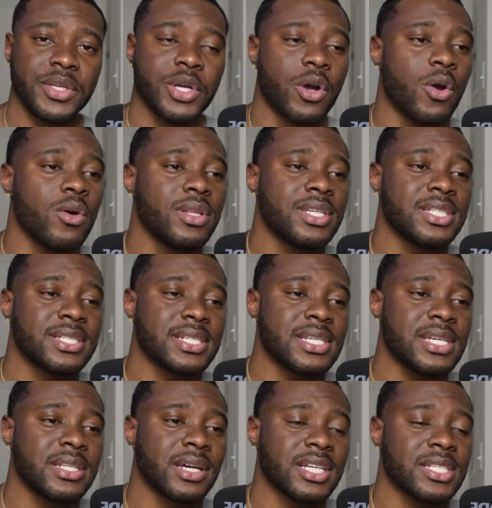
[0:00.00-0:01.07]
You're only
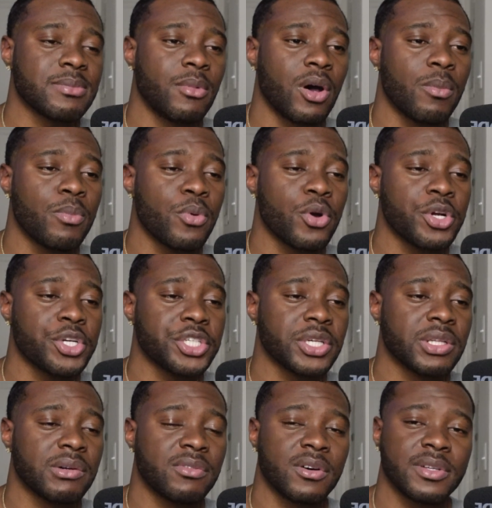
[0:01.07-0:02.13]
seeing a small
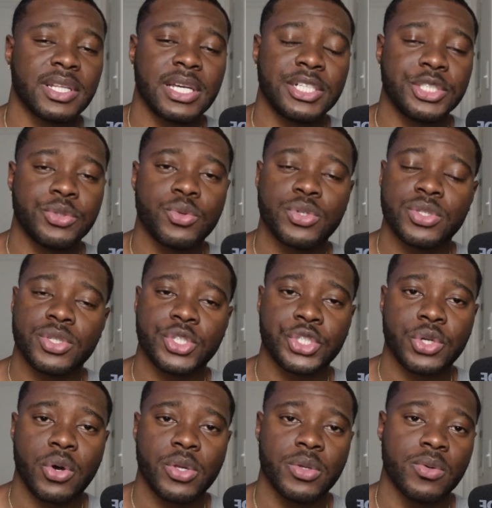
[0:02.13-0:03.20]
portion of what they choose to
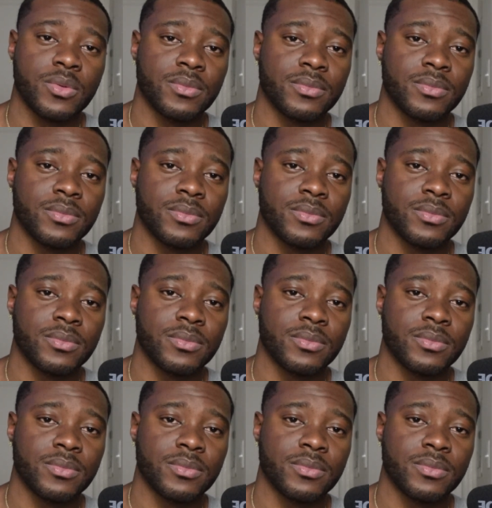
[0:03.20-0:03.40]
show you.